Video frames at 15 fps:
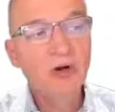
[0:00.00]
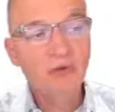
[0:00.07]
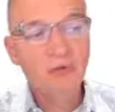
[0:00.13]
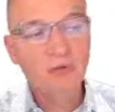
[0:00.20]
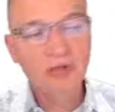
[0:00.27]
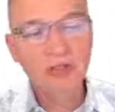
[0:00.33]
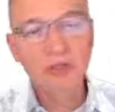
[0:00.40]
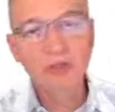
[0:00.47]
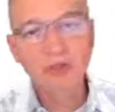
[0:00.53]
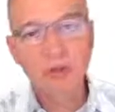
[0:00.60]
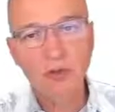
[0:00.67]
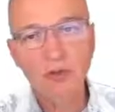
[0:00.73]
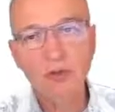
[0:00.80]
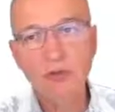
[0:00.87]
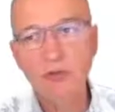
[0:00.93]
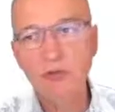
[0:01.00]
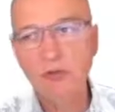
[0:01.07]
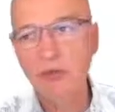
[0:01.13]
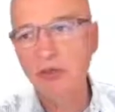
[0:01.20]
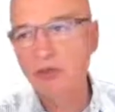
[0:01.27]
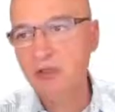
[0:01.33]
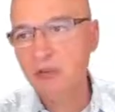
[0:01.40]
for this code to
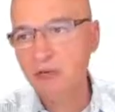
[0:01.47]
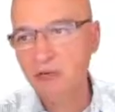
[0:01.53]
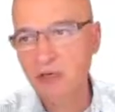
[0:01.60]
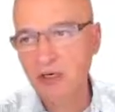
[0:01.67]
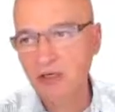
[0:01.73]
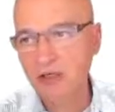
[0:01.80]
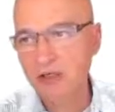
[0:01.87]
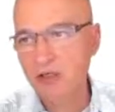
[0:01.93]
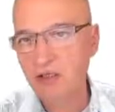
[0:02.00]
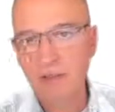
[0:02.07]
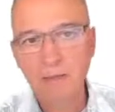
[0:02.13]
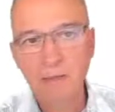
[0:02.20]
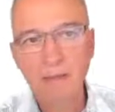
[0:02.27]
work correctly.